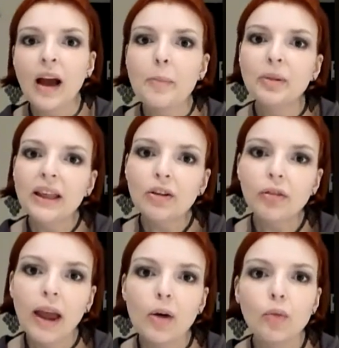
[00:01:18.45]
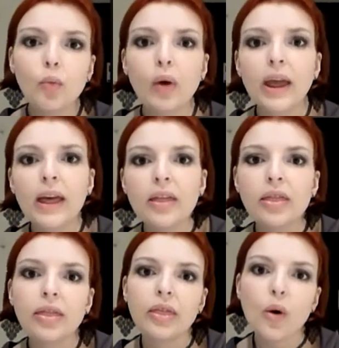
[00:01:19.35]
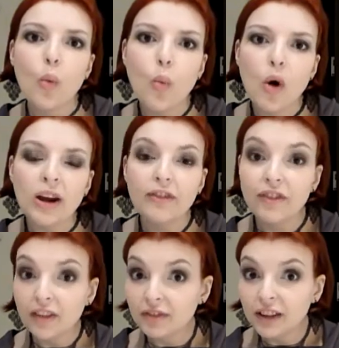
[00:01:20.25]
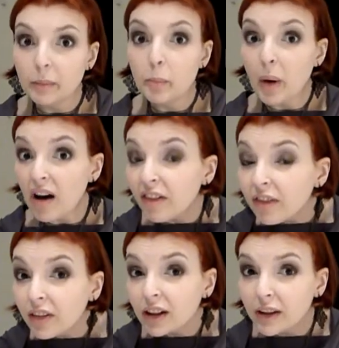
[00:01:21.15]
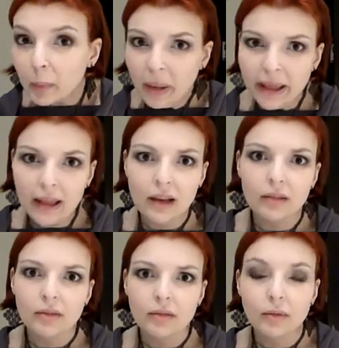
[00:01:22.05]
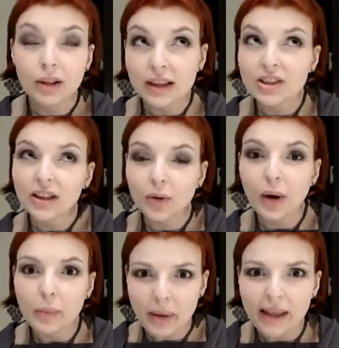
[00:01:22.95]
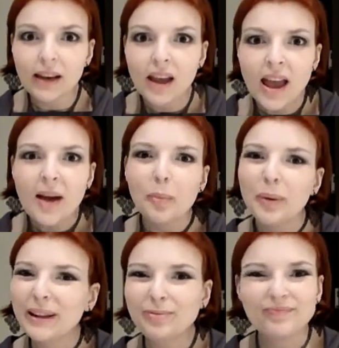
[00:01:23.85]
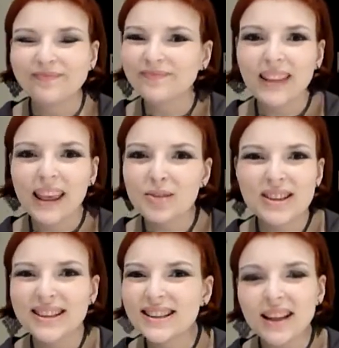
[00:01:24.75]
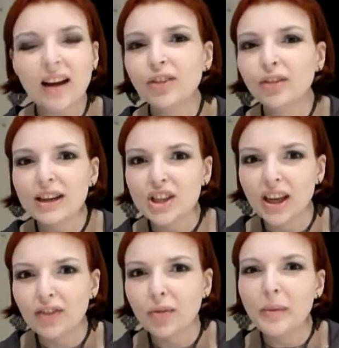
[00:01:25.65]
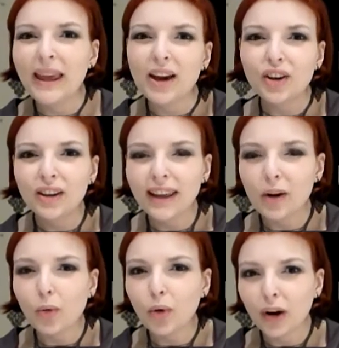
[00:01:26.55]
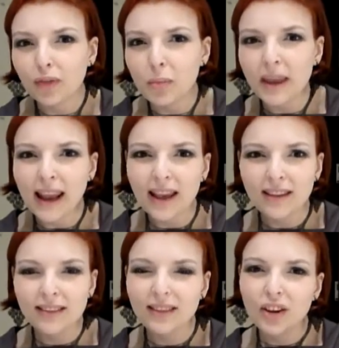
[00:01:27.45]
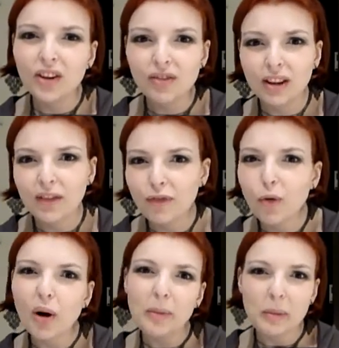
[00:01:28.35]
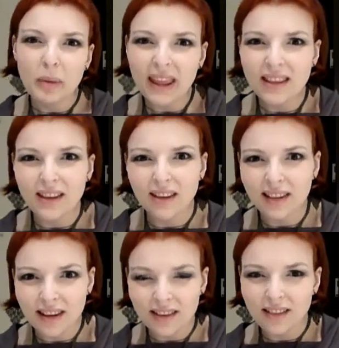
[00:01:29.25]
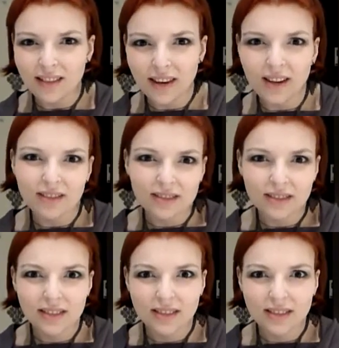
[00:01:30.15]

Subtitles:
I played around with 150 buff a little bit, well, actually quite a bit, but it was just not the right shade for me. I couldn't get it work for me, and I couldn't really form an opinion because you know,